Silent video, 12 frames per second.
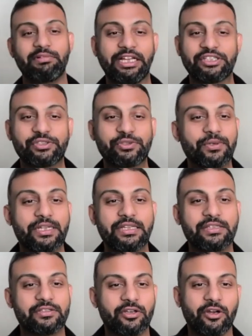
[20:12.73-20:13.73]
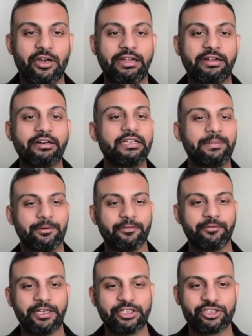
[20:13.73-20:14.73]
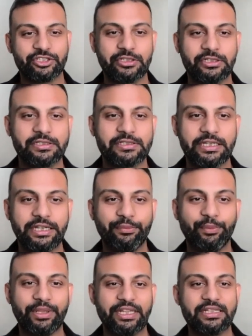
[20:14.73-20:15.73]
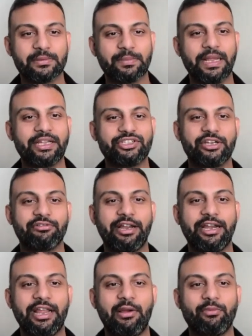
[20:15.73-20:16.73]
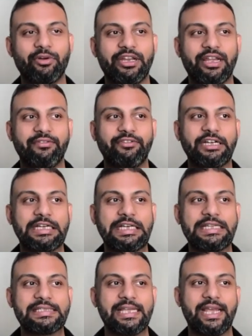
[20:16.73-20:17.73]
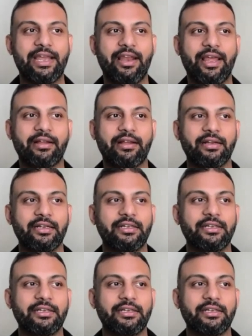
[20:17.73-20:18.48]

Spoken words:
like students or like early professionals within supply chain, right? I would definitely say like